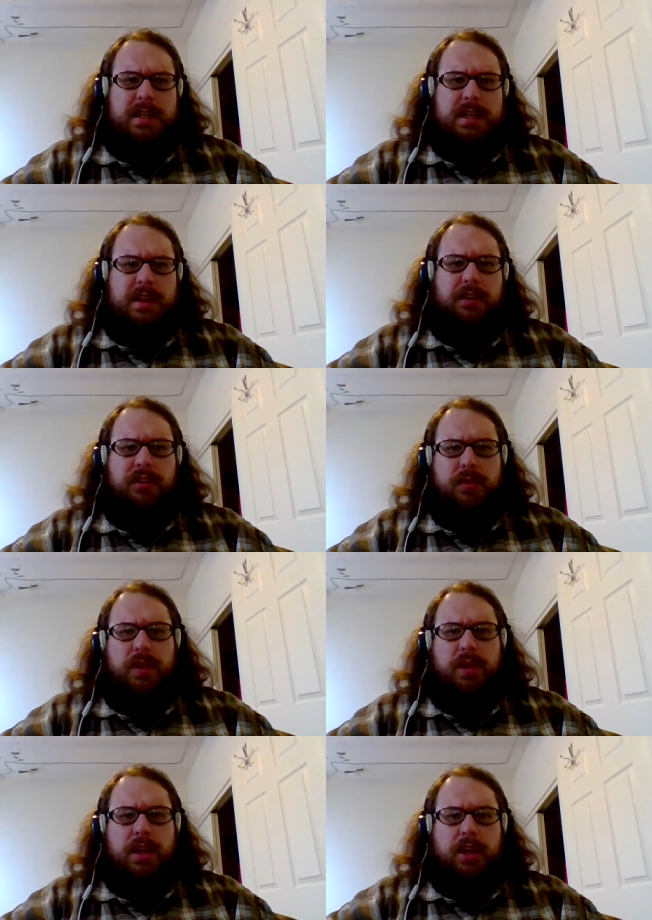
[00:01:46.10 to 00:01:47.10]
There's this
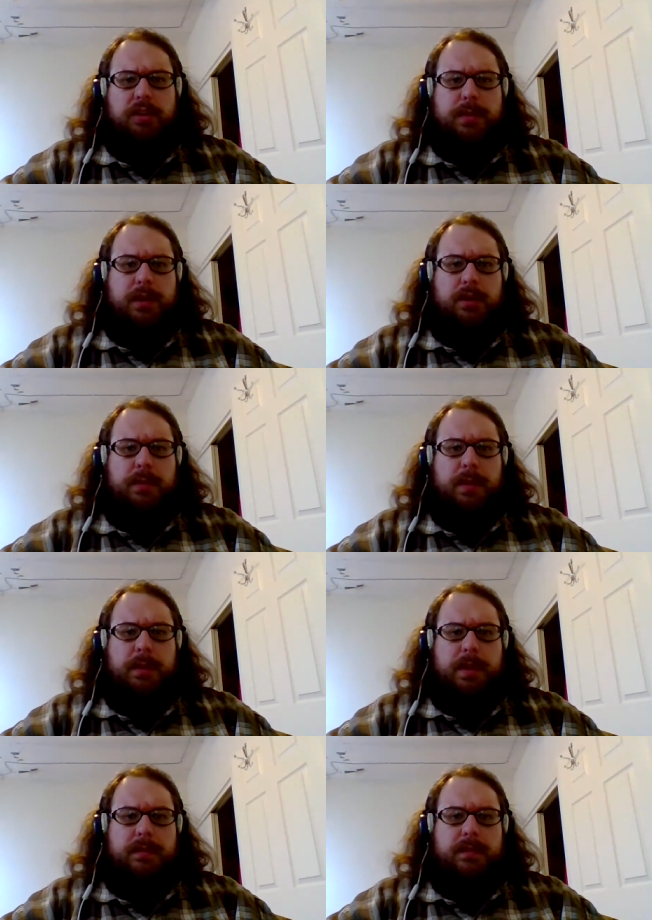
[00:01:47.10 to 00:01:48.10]
one cosplay group I'm
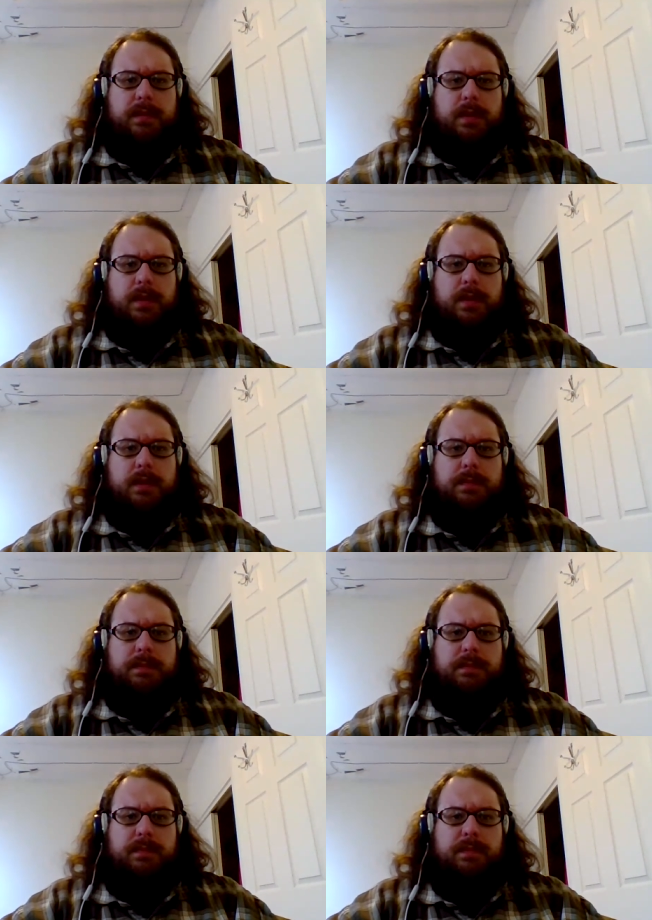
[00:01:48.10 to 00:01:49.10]
in, for
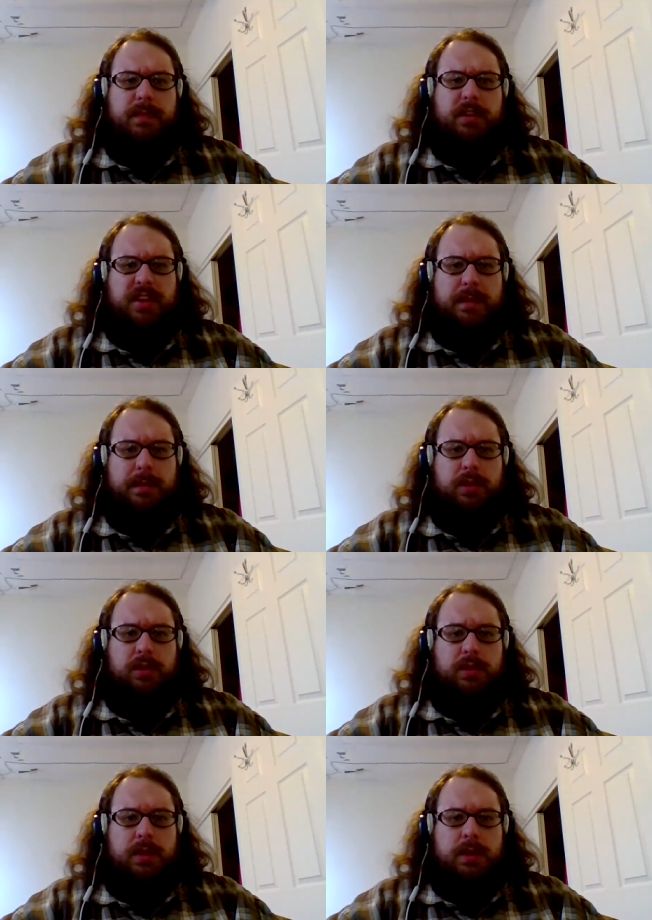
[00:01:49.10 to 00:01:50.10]
example.
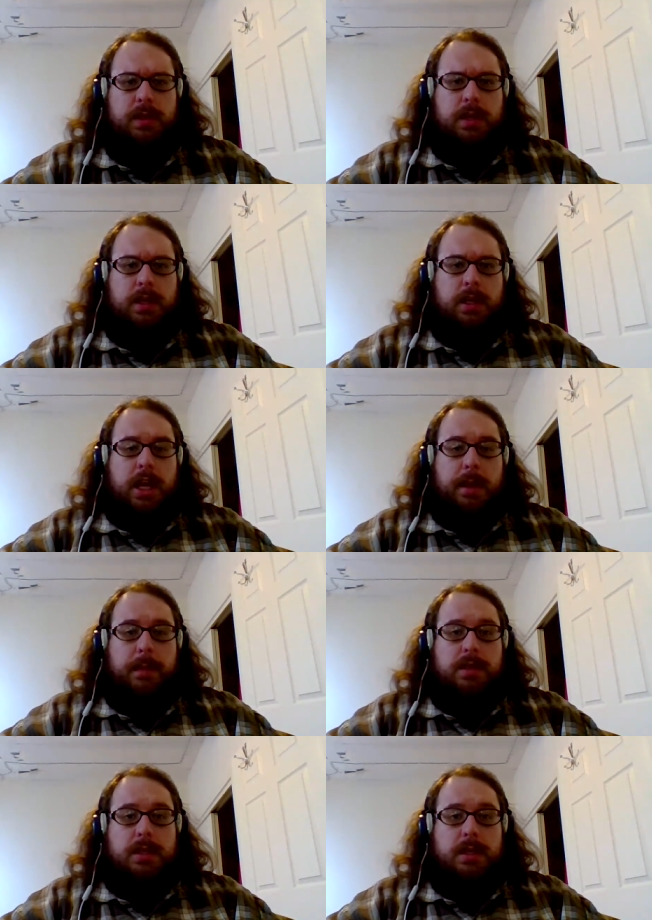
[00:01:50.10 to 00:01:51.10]
I
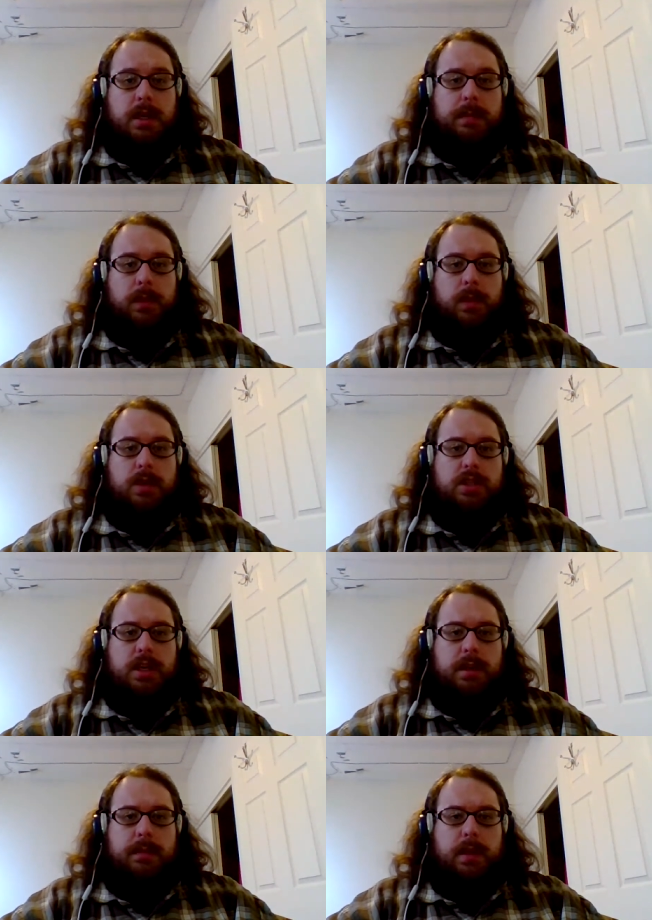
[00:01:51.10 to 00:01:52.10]
mentioned how at my one
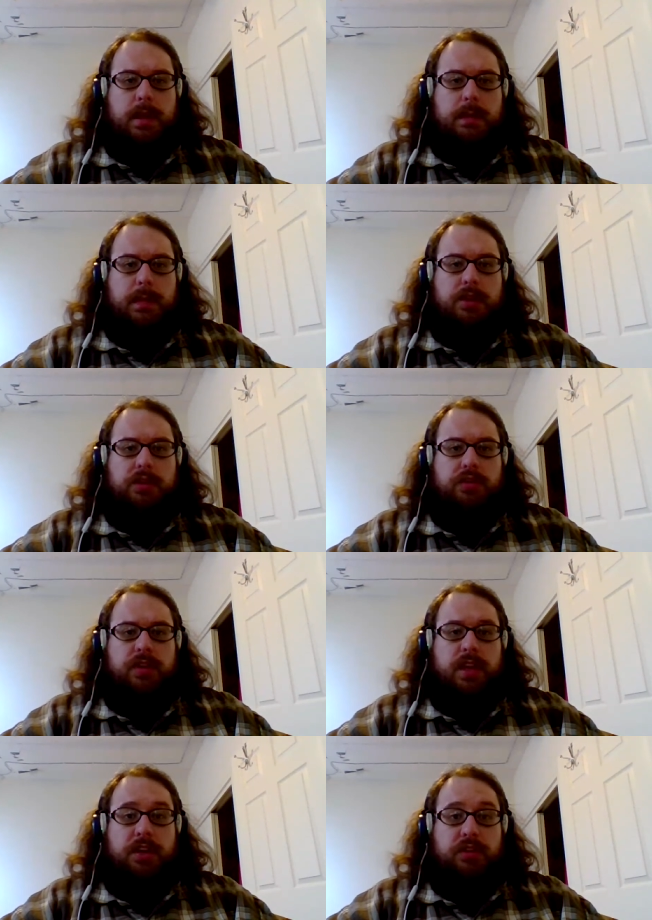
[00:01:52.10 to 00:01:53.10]
job, my manager said
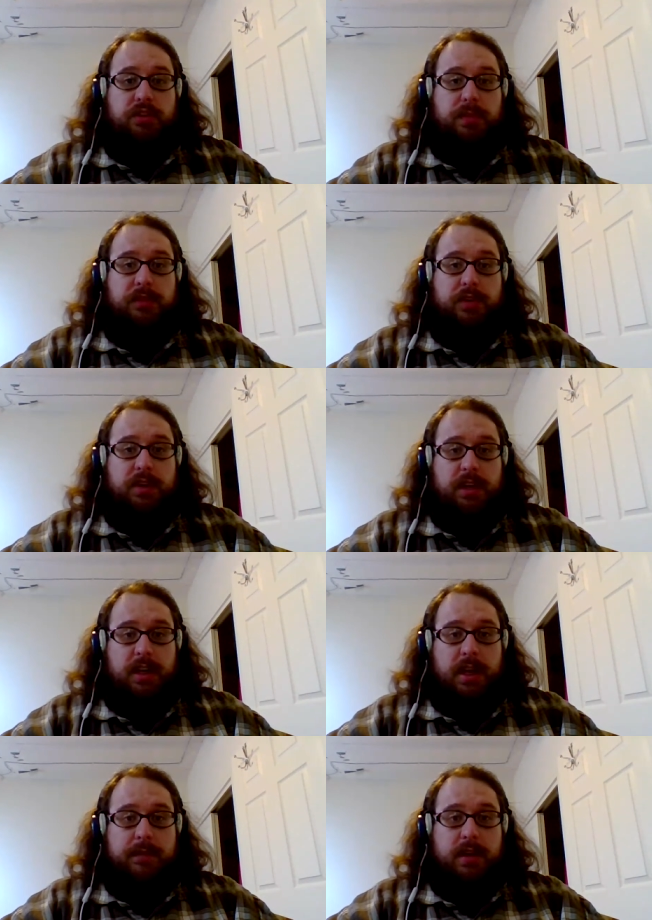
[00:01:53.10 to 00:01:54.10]
I could dress up as a
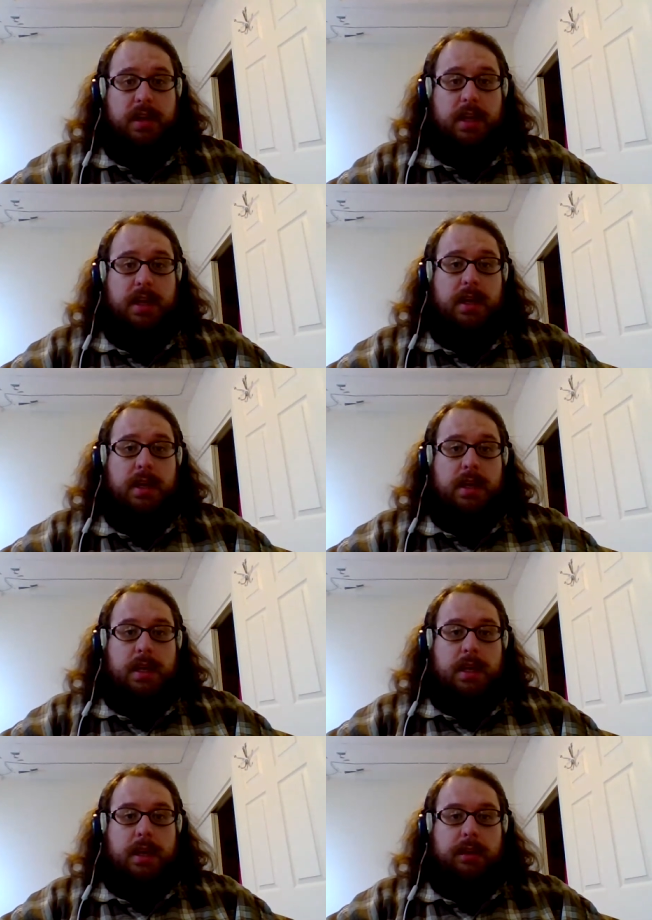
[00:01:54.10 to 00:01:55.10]
Klingon every day,
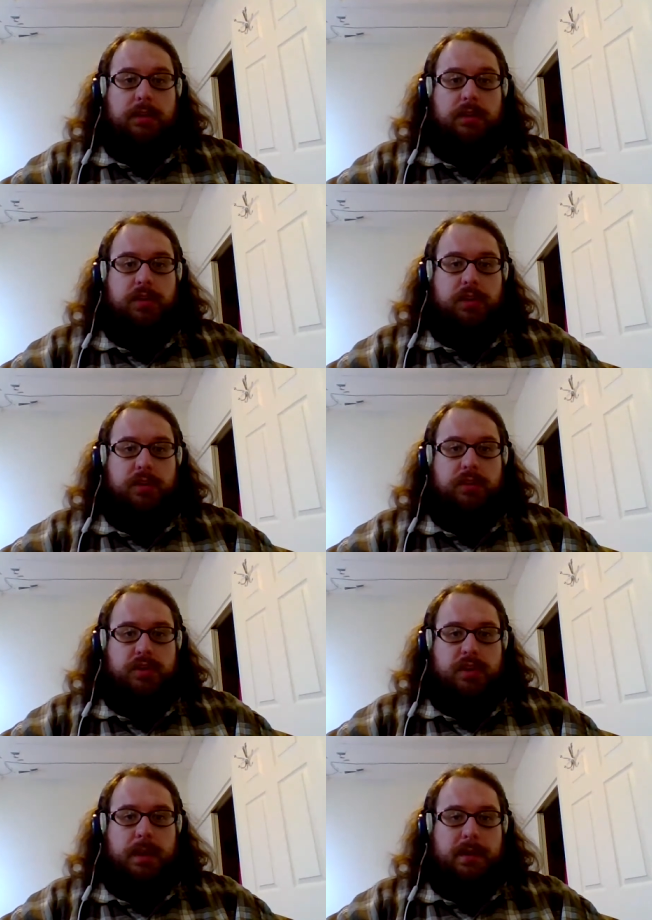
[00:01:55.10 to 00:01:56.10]
as long as it doesn't
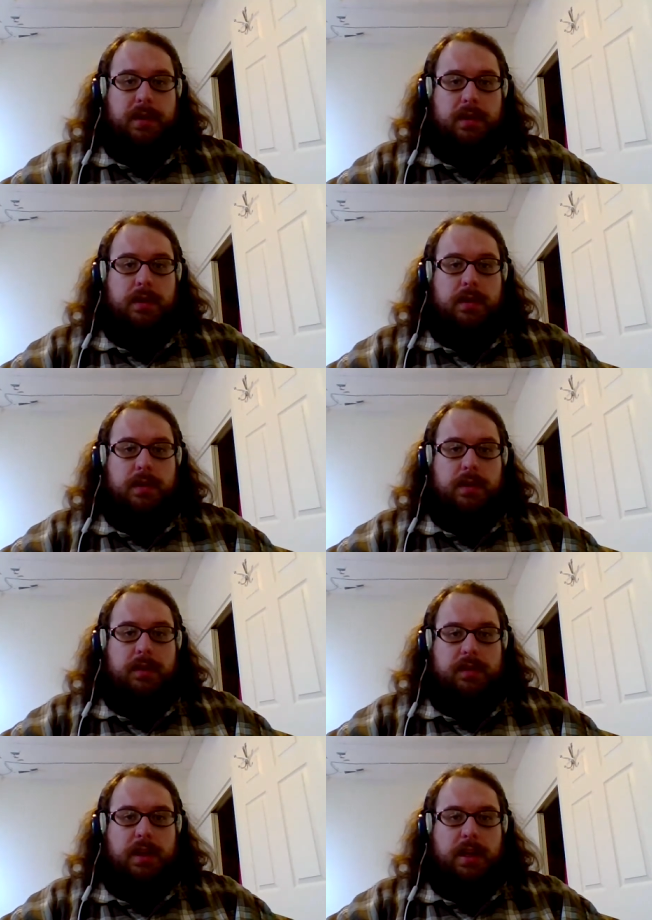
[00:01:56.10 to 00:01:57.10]
drape or
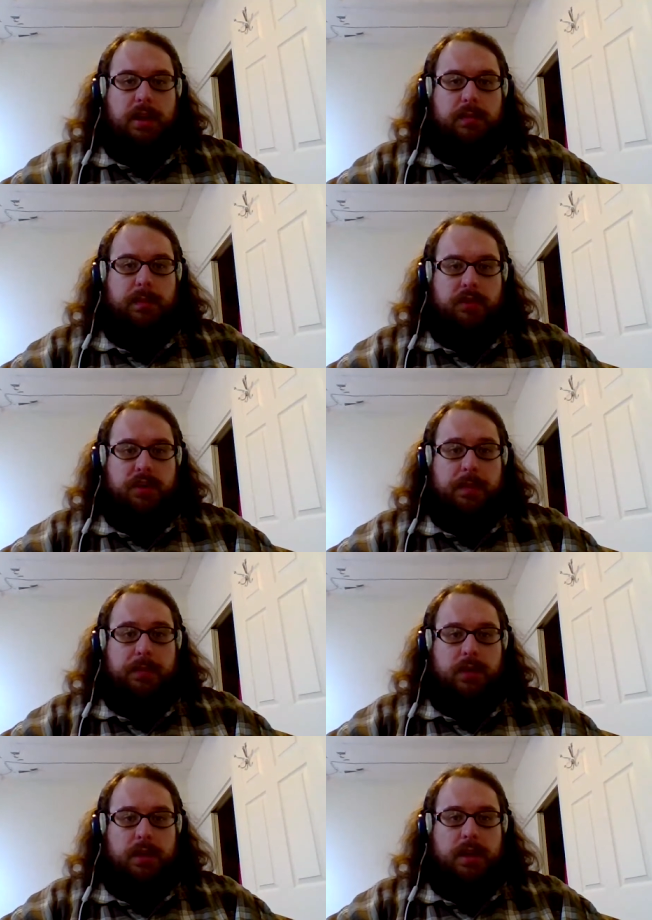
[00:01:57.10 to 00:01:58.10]
it's not costing the drapes
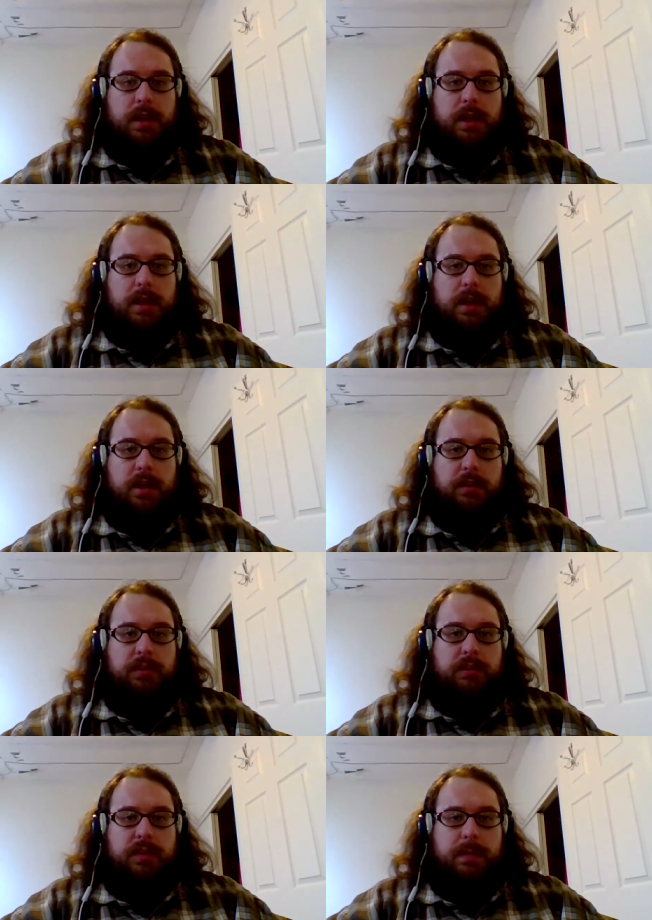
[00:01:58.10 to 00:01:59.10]
or it can get caught in
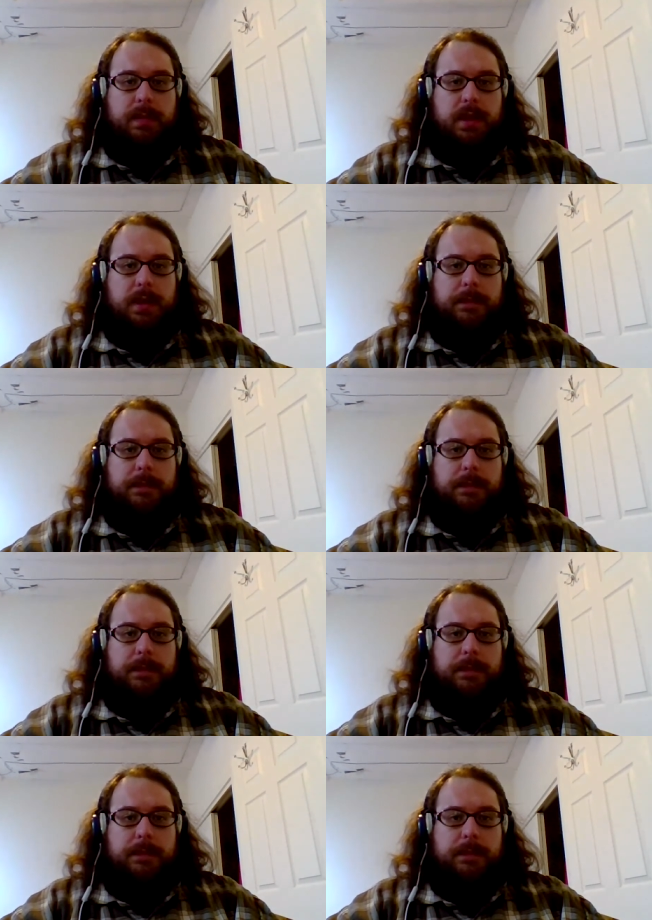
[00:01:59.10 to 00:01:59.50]
something